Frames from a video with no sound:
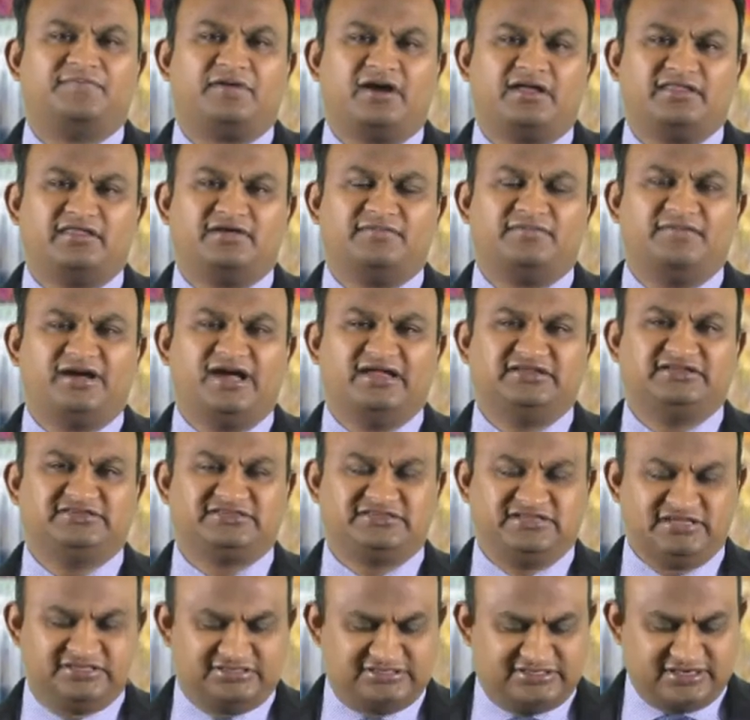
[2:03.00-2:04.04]
brother, my
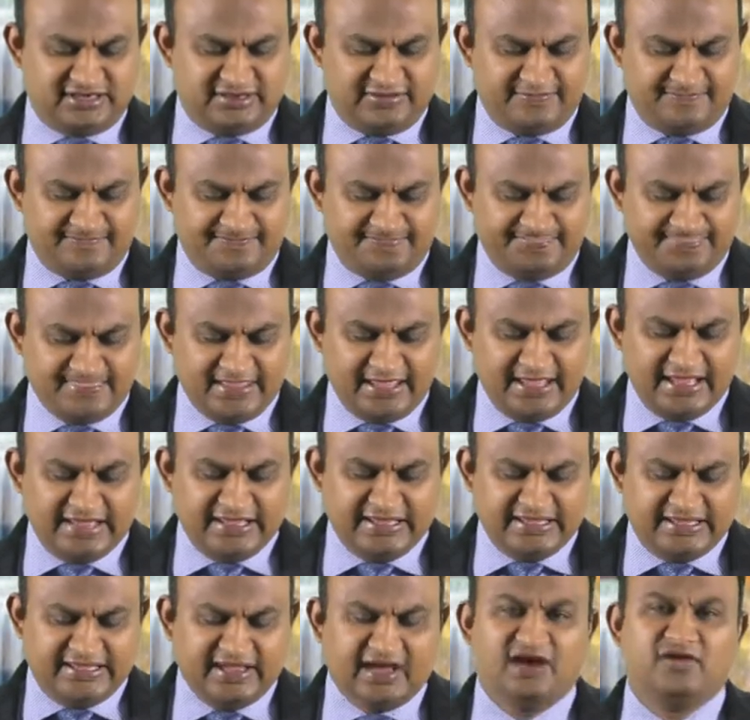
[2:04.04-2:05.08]
sister,
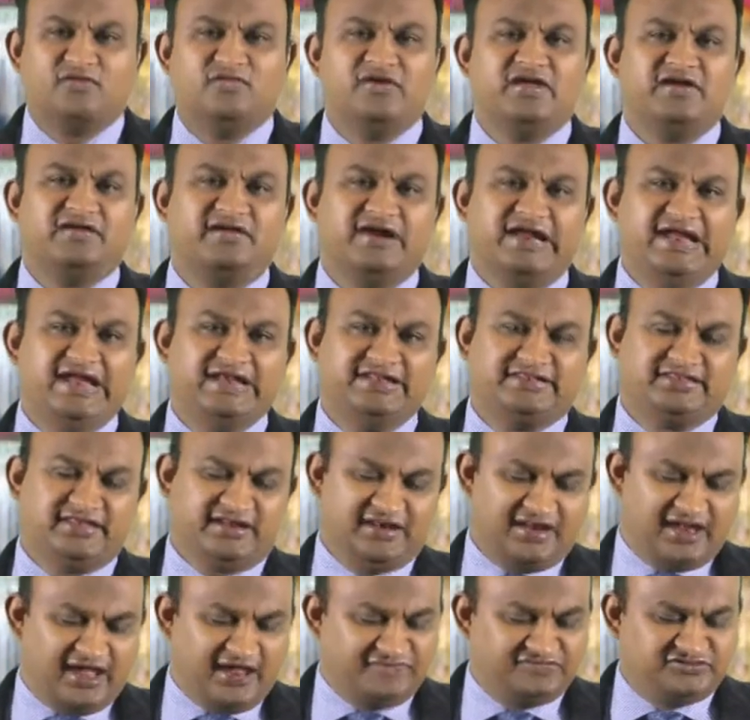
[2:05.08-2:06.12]
here we read the
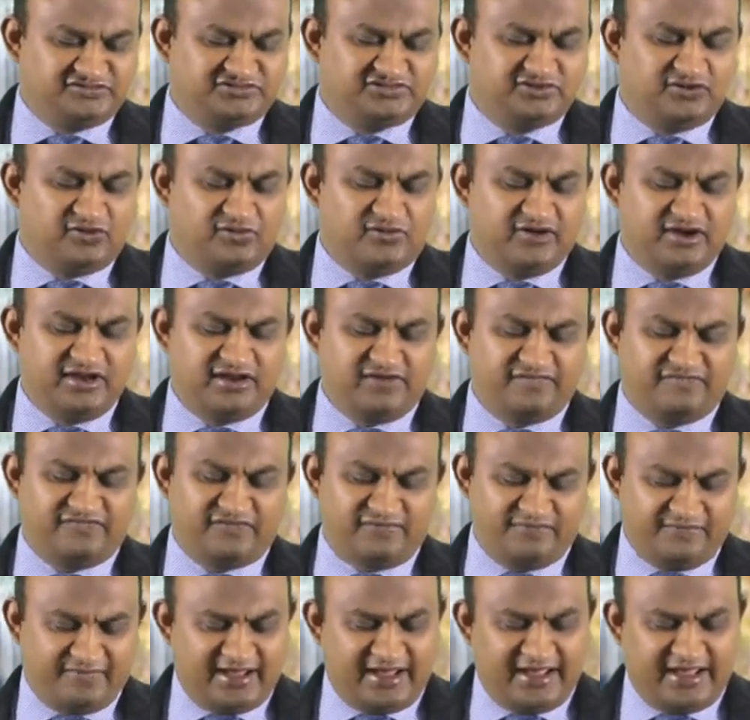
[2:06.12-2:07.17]
life story of
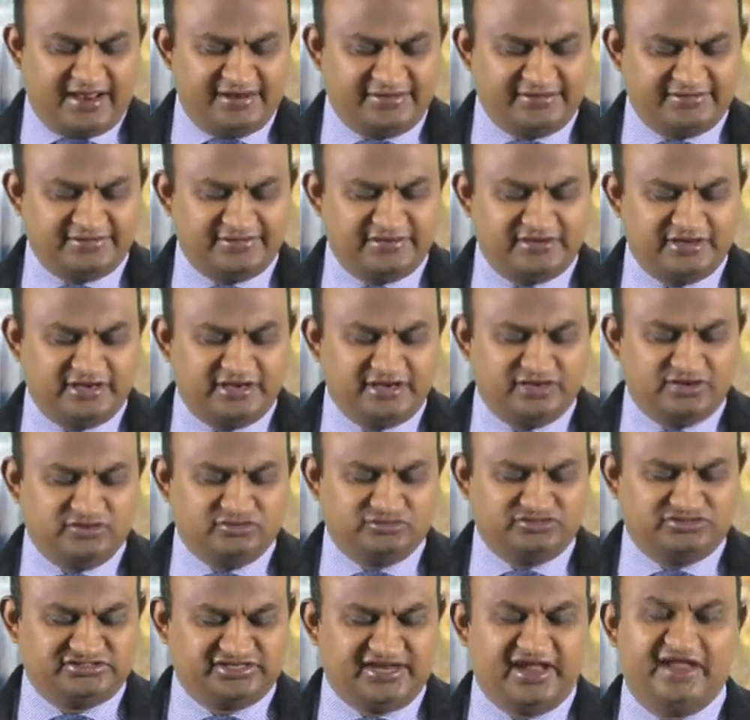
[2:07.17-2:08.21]
a man who
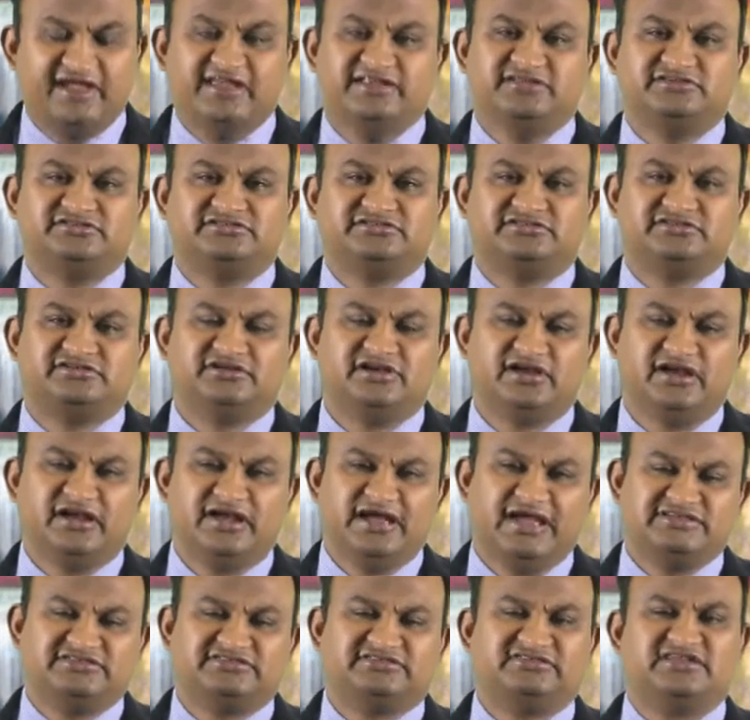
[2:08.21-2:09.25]
changed
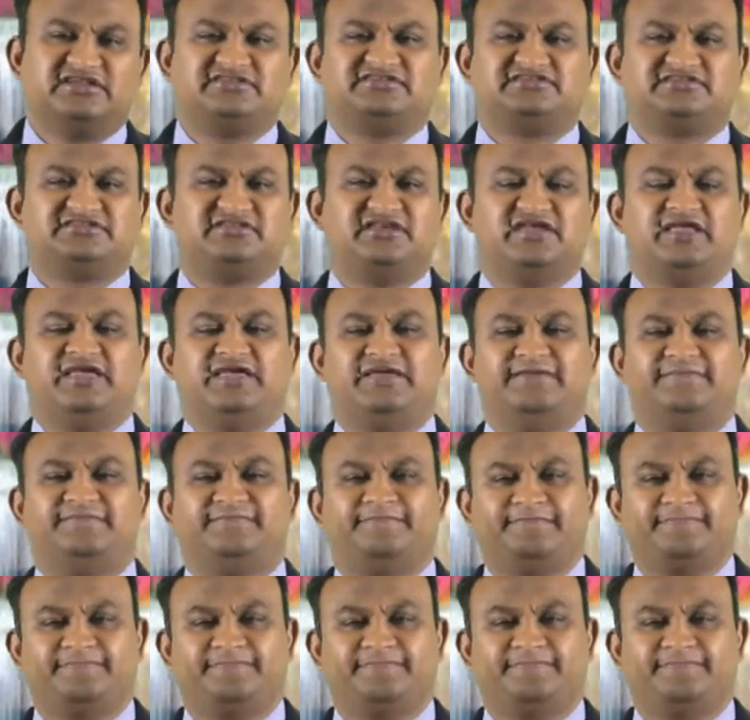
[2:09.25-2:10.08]
his destiny.